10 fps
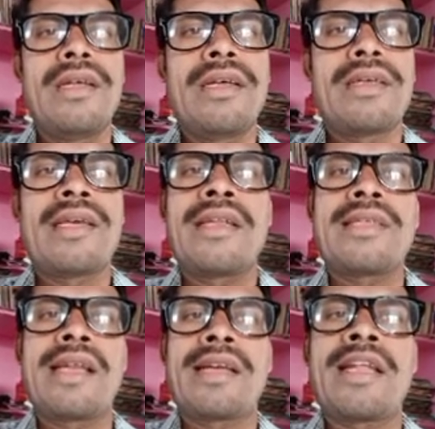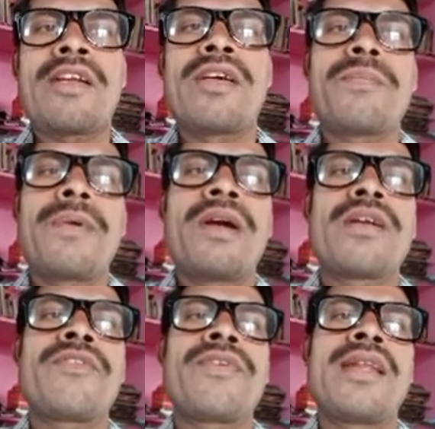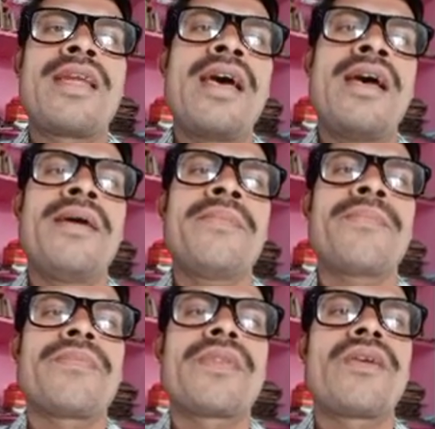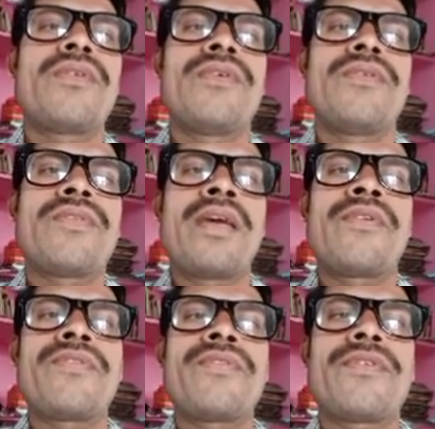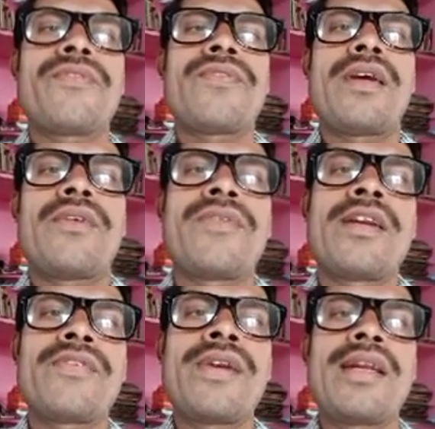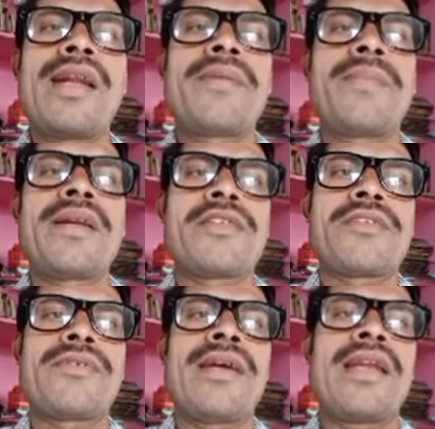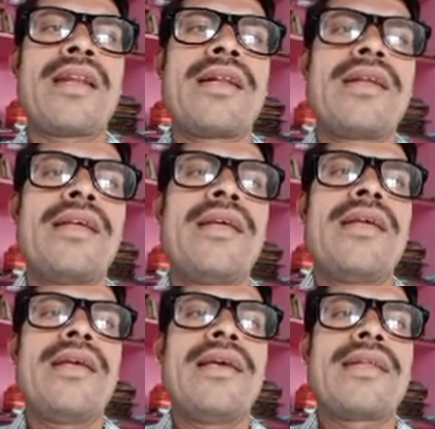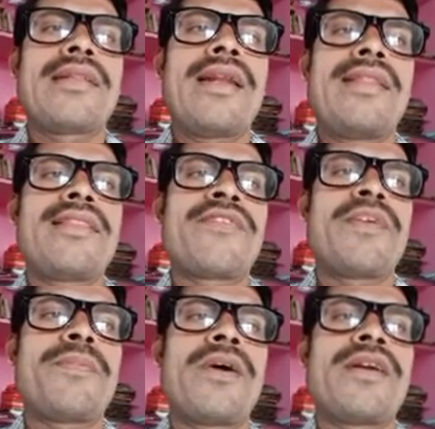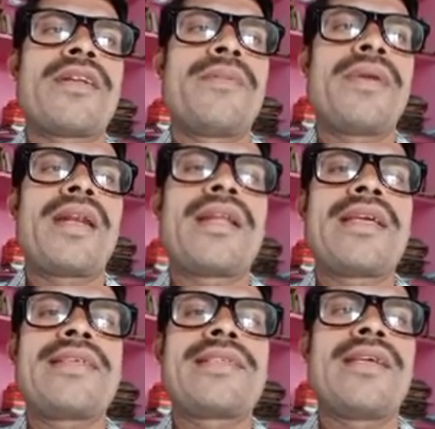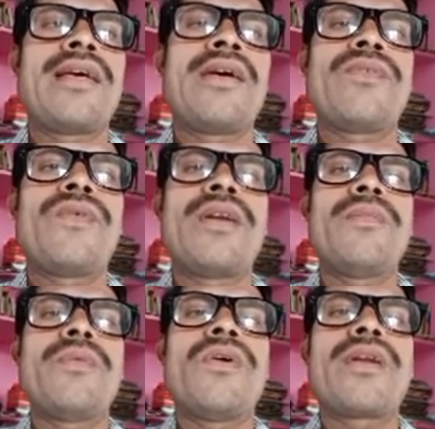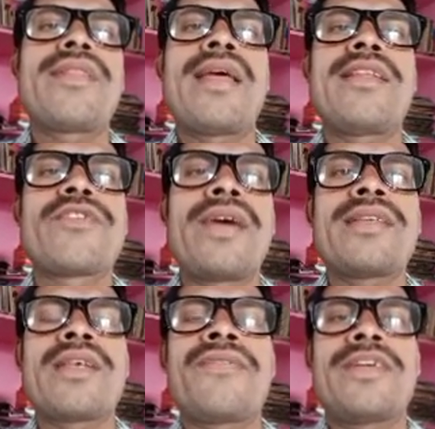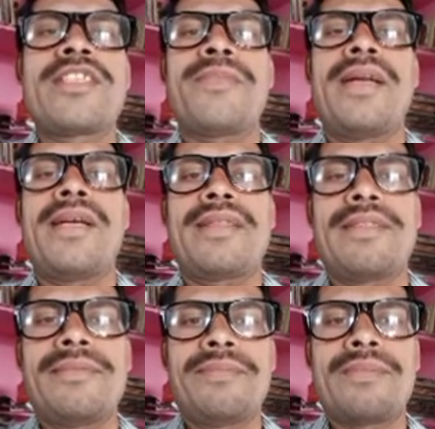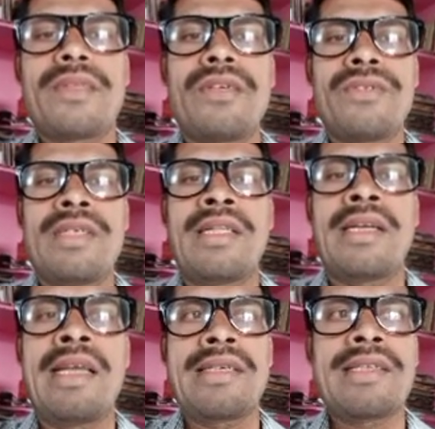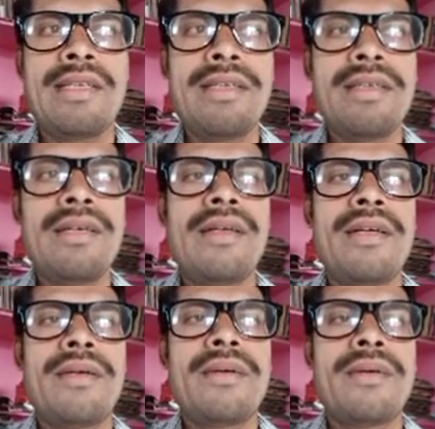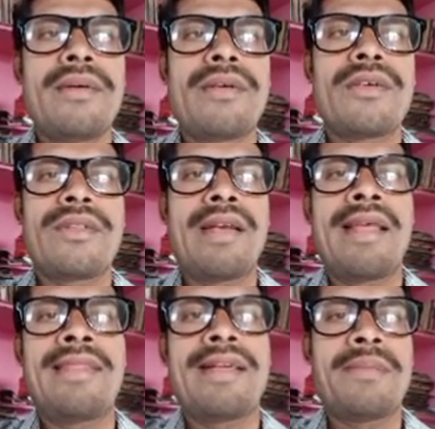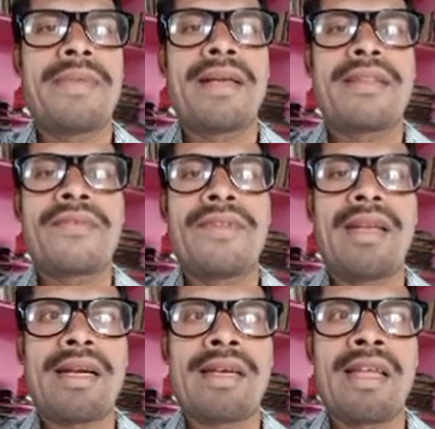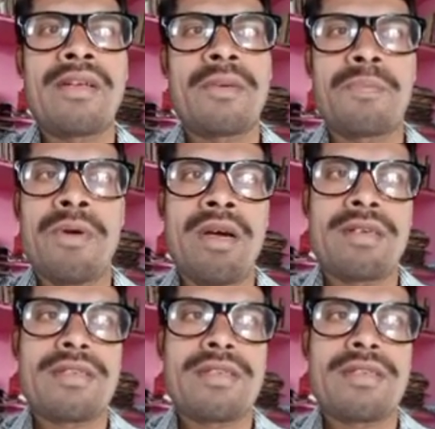Here is a rectangular plot of area 528 meters square. The length of the plot in meter is 1 more than the twice of its breadth. You see the relation to the length and breadth of the rectangular plot.